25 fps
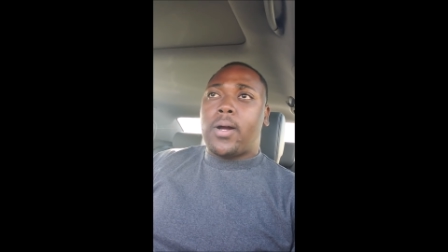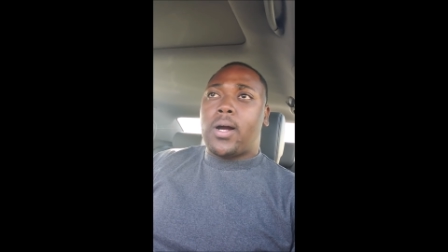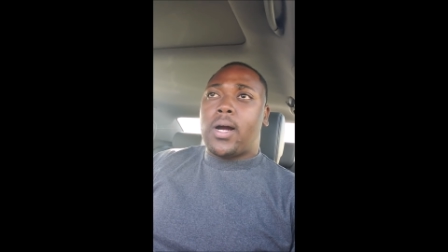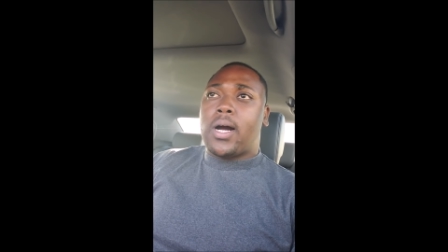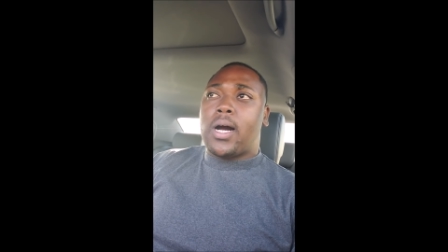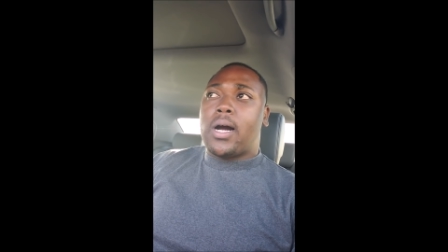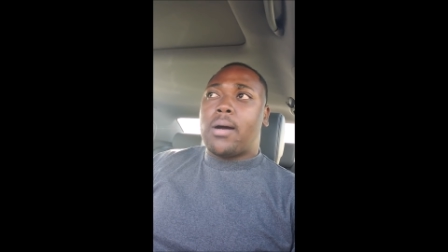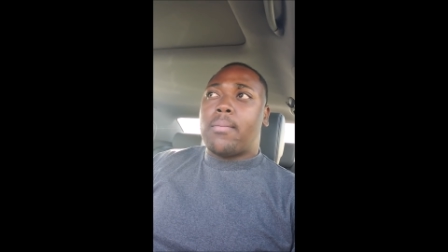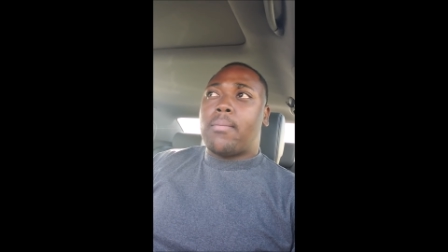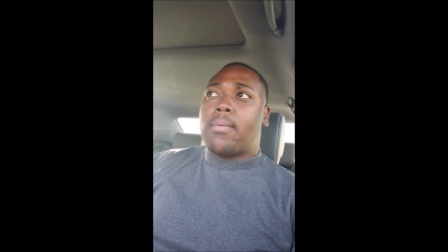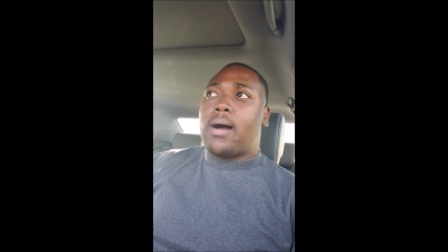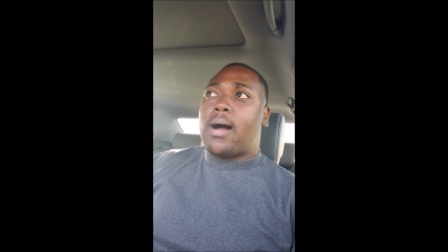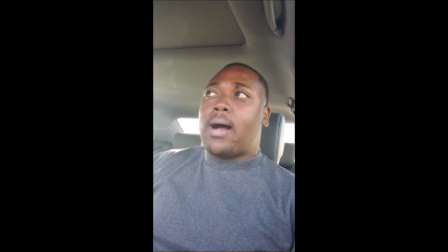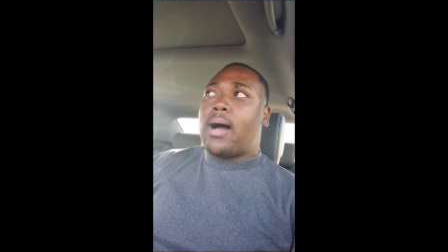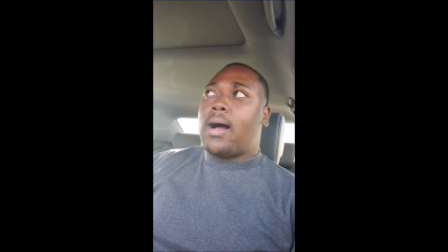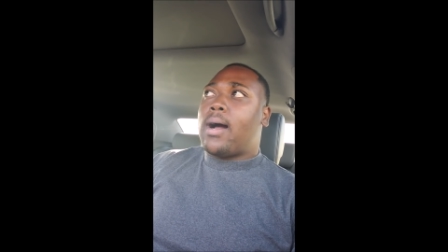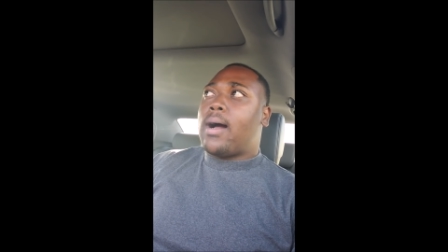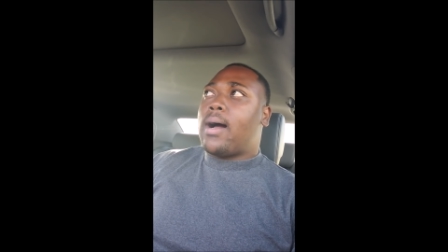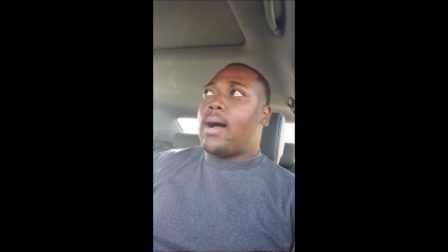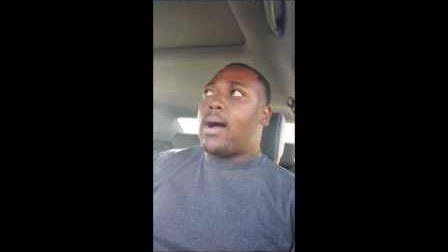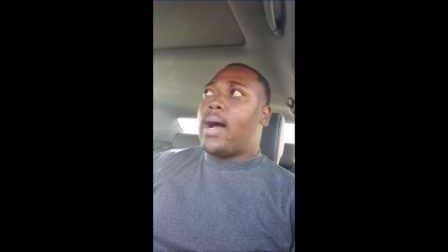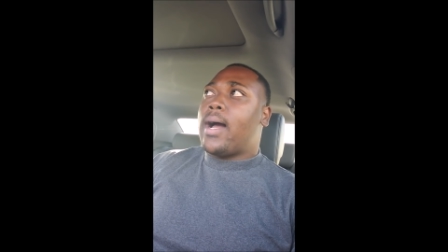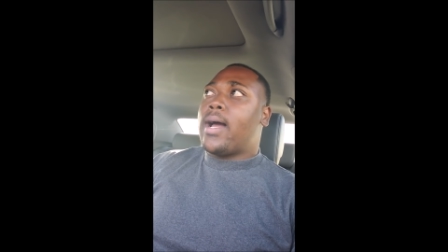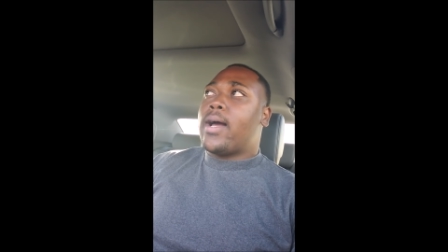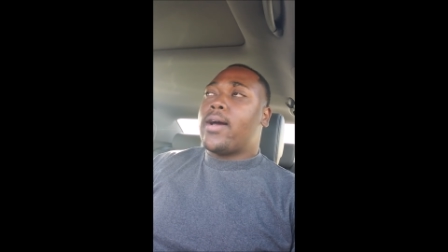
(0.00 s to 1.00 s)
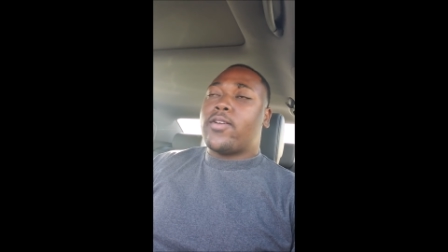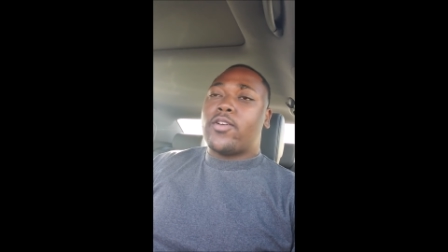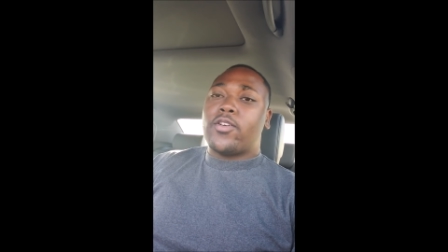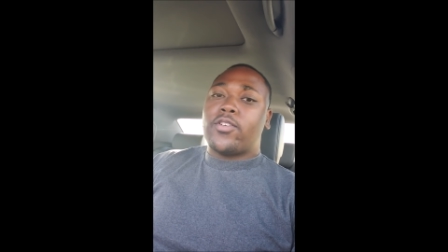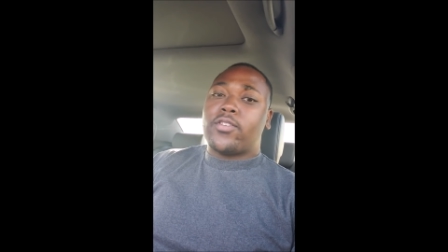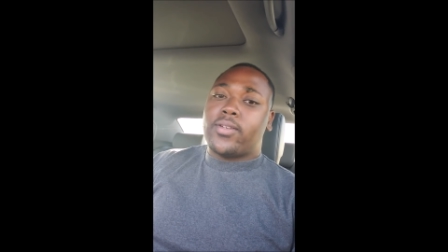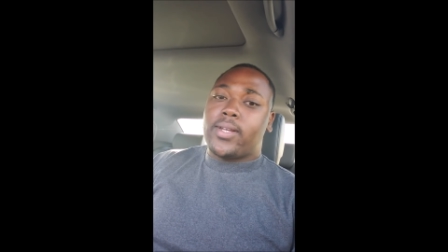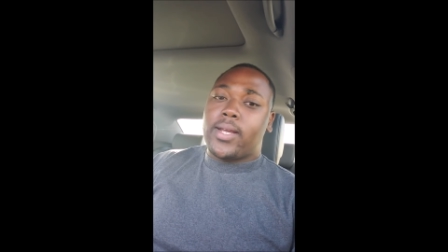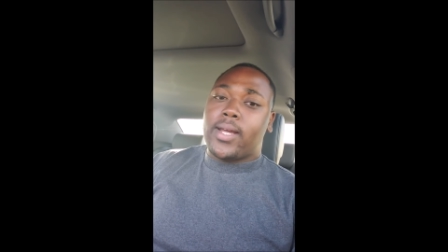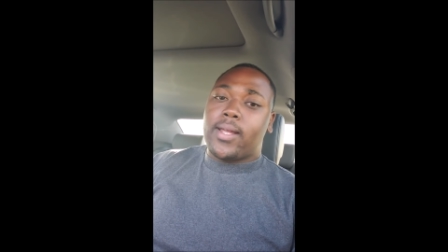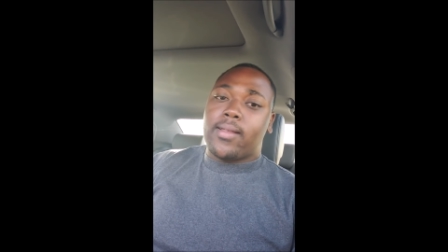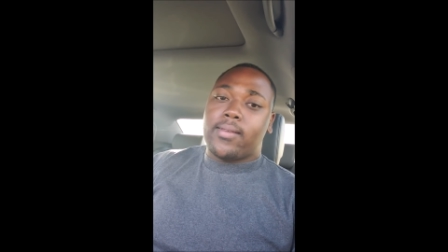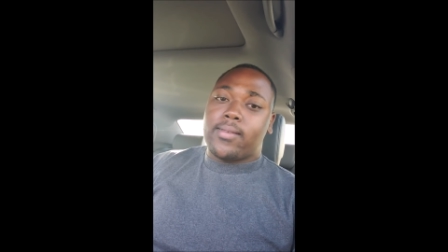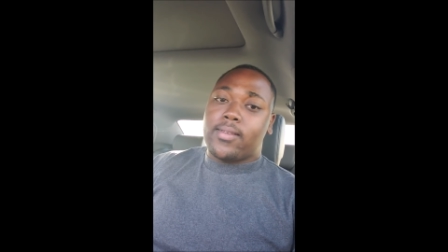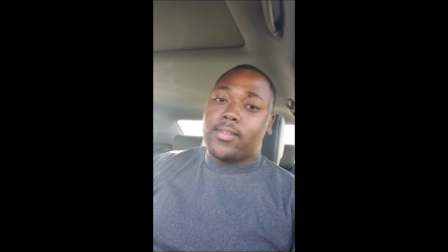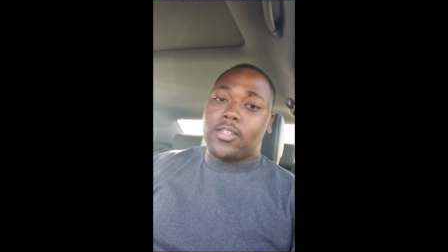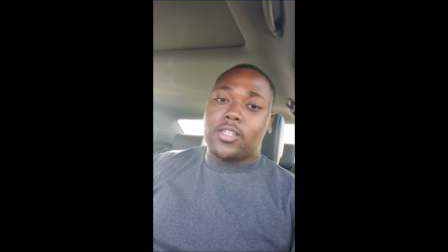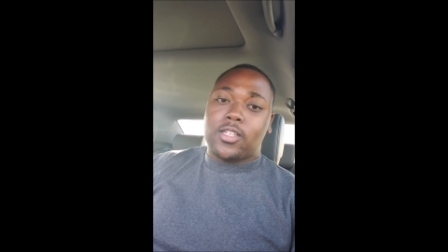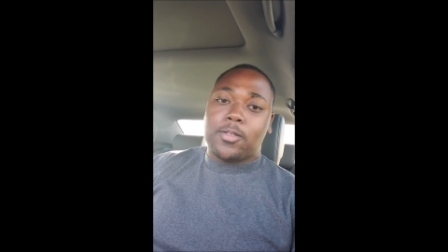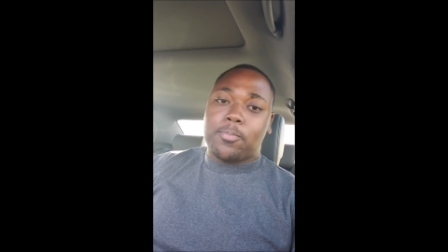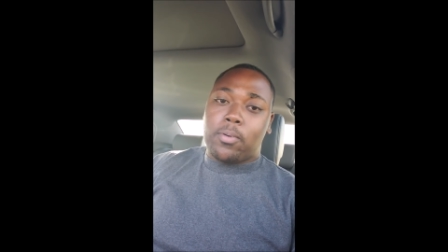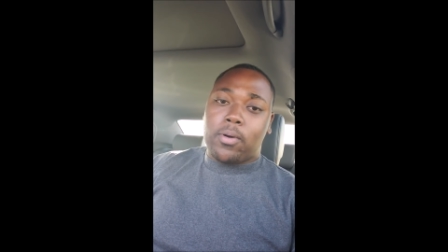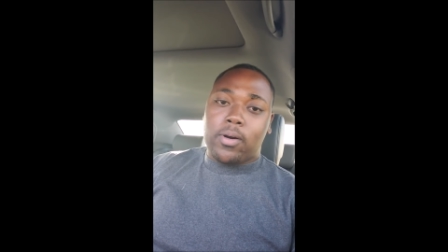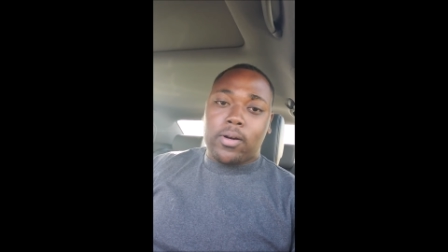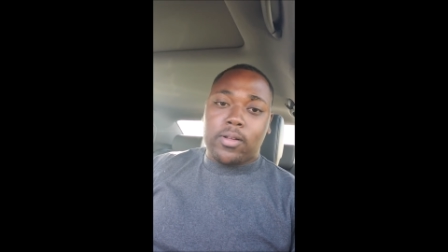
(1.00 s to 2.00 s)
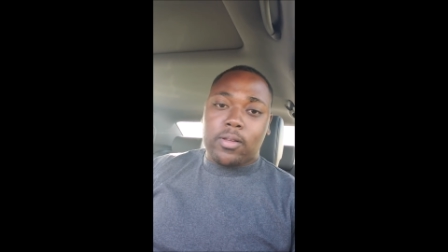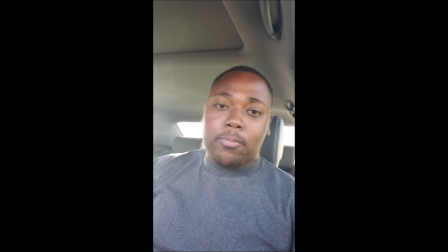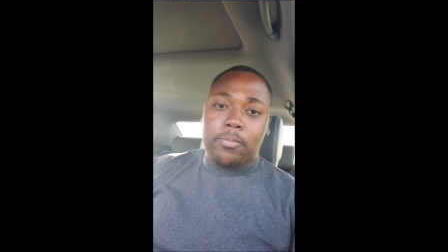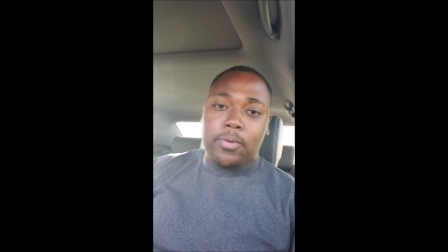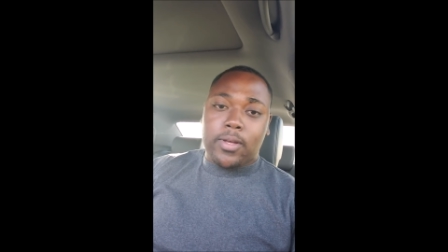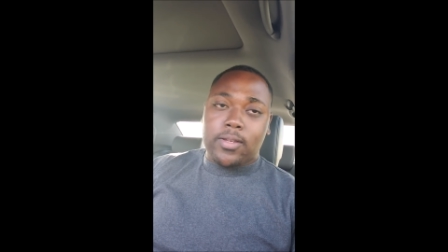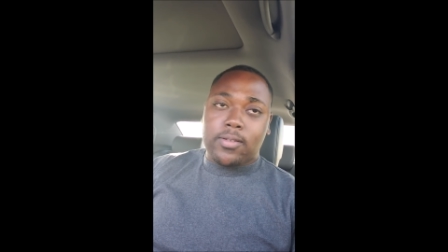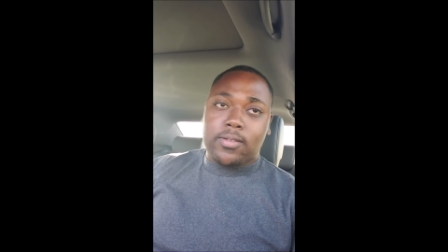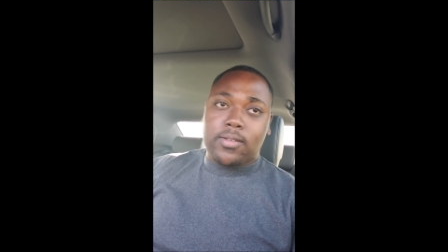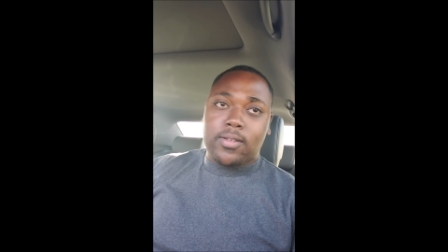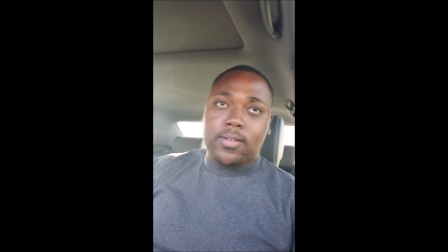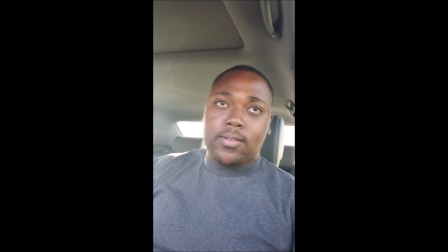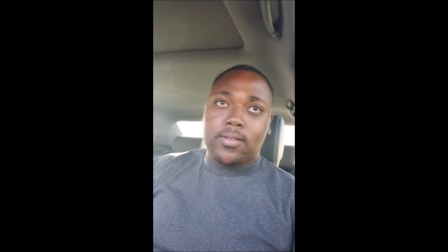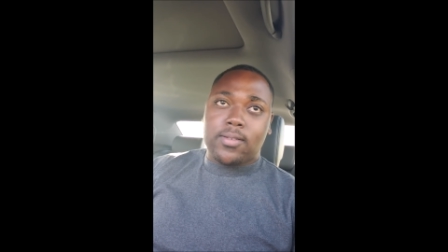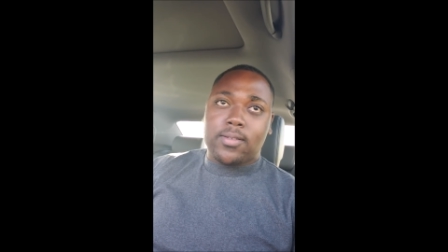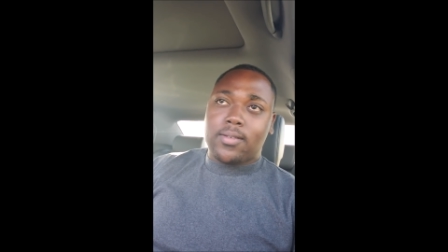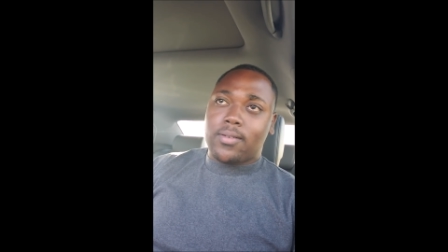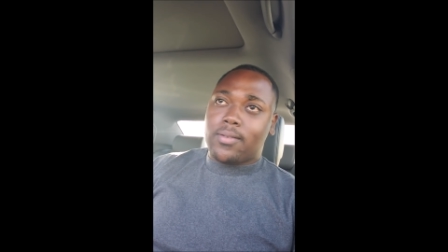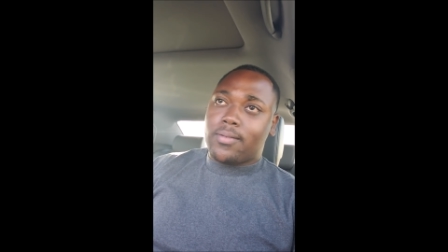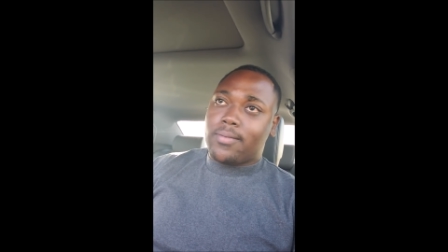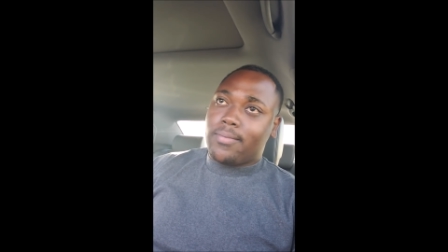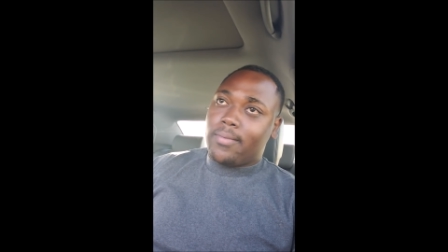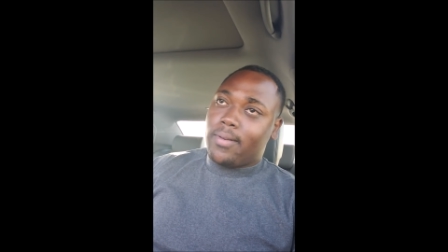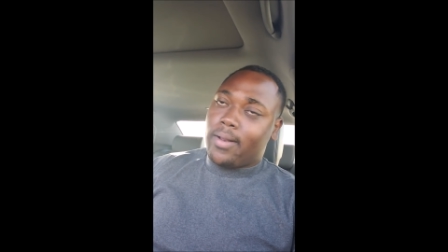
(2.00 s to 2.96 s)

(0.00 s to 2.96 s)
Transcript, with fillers: Um, I understand that this is part of the business.